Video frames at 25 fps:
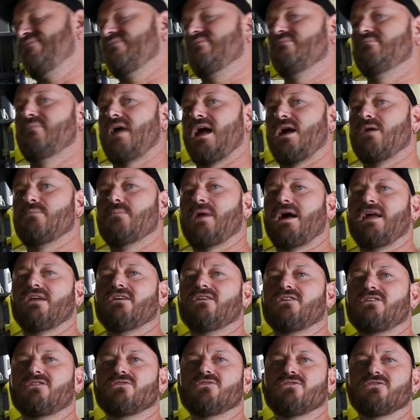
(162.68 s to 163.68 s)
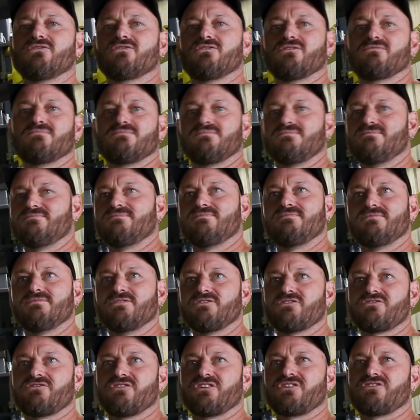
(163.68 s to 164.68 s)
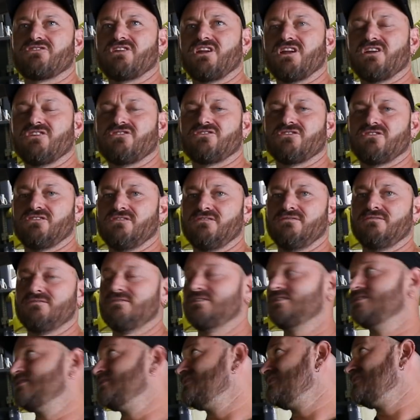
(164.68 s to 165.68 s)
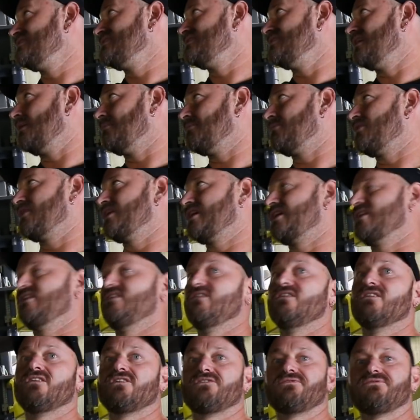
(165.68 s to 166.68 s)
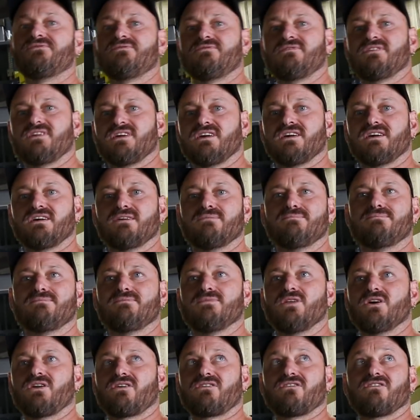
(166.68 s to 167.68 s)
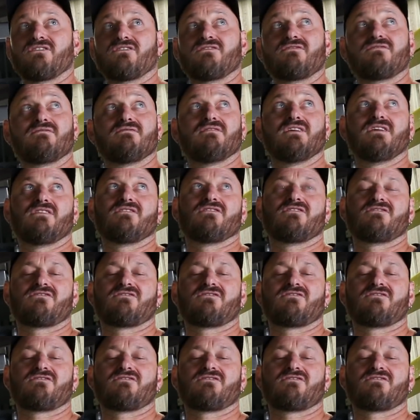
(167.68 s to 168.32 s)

May or may not cause a restriction issue. I'm thinking not at this. It's a